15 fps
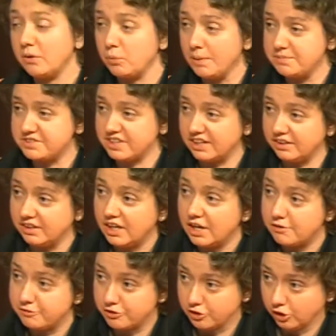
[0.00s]
website
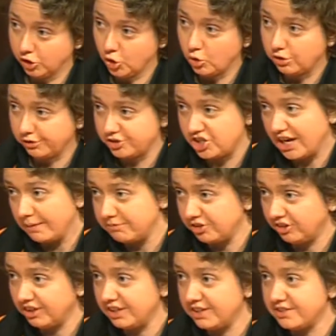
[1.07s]
for the local
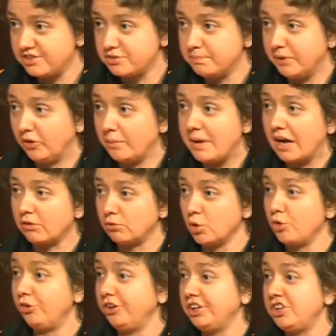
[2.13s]
chapter is
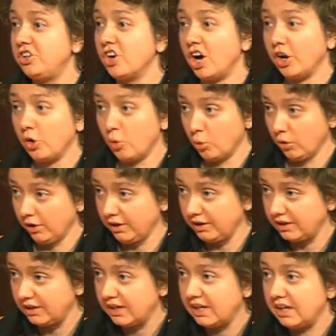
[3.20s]

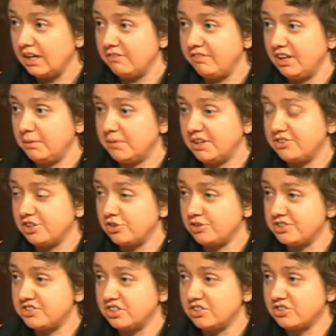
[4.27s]
merrimackrotary.org. If anybody's
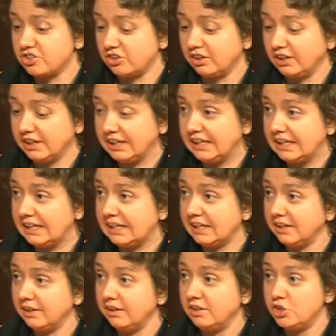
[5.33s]
interested certainly
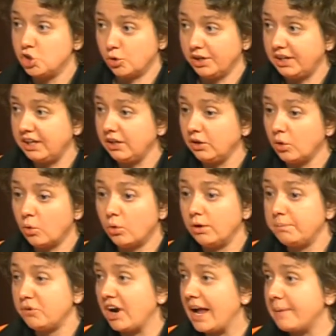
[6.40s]
in joining or
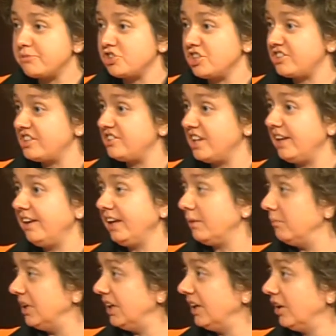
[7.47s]
perhaps just attending a
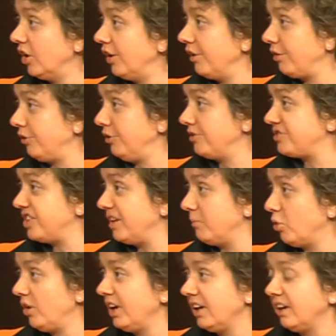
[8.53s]
meeting on a Thursday
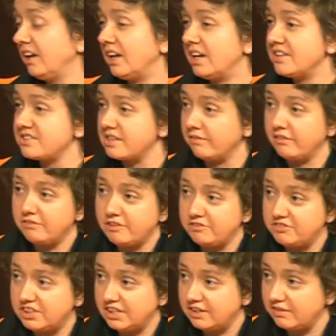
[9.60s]
morning,
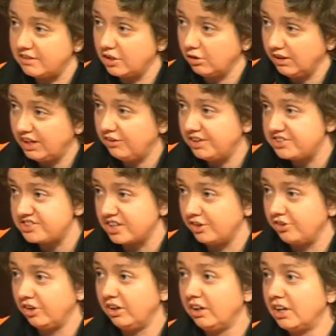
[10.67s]
7:15 at the O'Leary
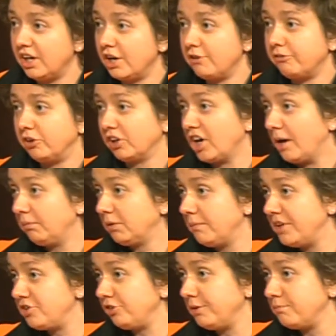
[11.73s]
Center for a
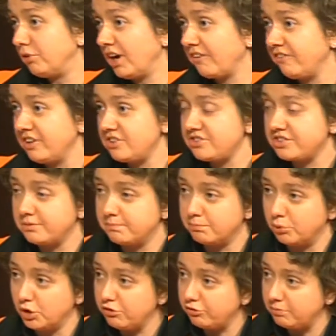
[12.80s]
complimentary breakfast,
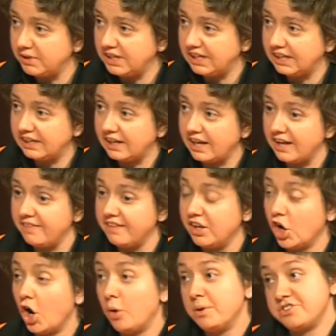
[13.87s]
brief meeting, and then
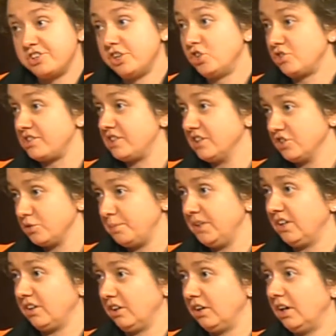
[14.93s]
always an interesting
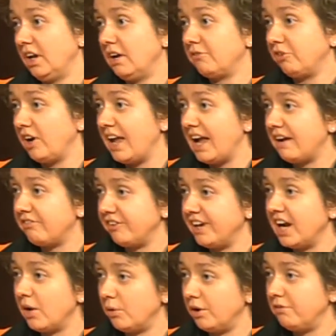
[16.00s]
speaker for a half an
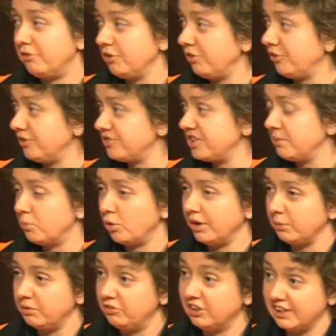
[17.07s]
hour every Thursday
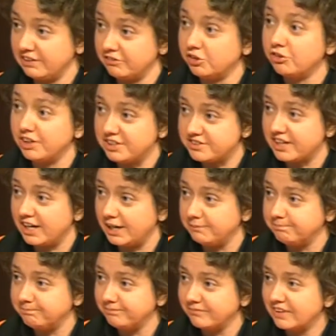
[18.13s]
morning. We really have a great
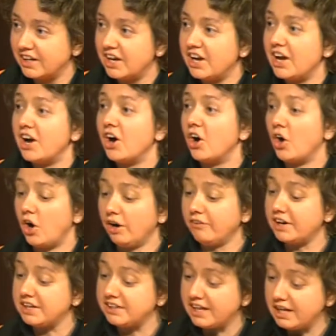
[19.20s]
time. All
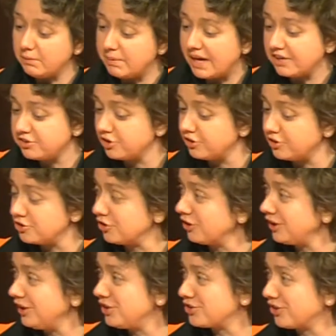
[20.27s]
right, getting back to the
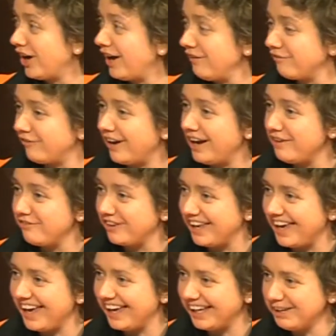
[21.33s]
Turkey Trot
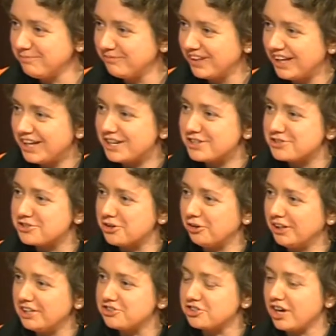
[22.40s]
5K. So
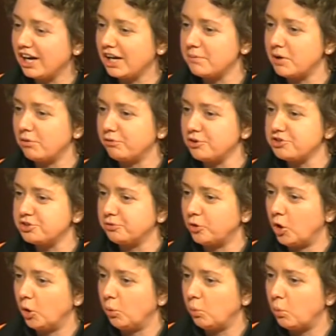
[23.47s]
let's talk about, first of
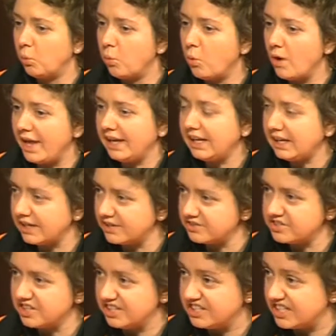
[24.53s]
all, when it is,
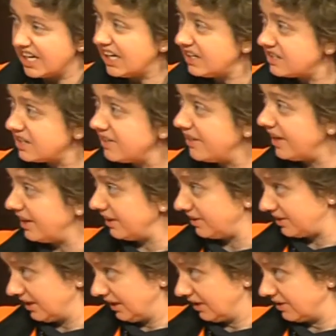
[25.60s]
the date that
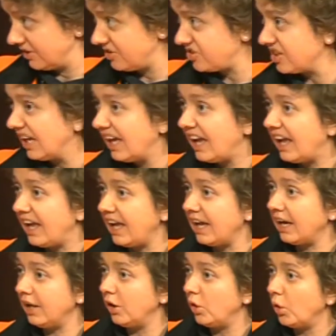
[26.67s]
it is,
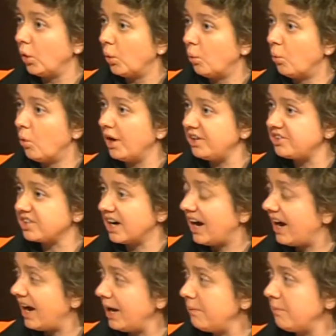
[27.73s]
and what
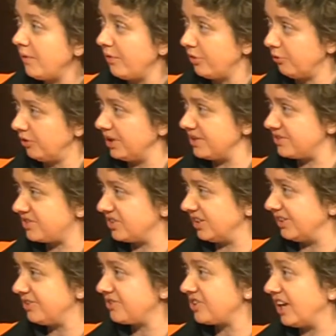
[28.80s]
time the race
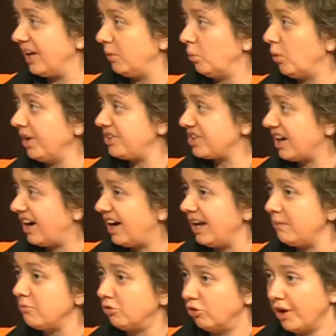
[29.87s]
is, and what
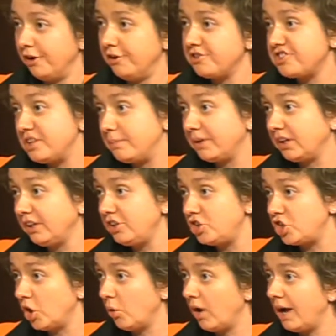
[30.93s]
time runners typically
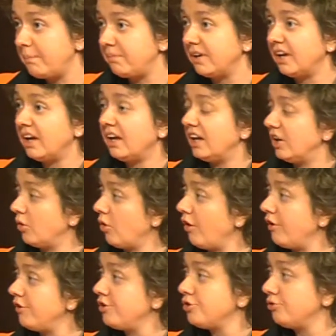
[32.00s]
show up in
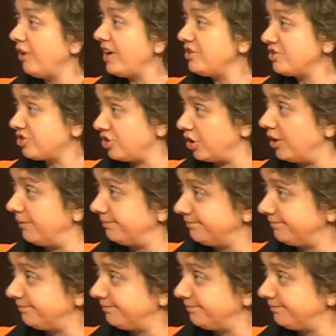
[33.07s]
order to register.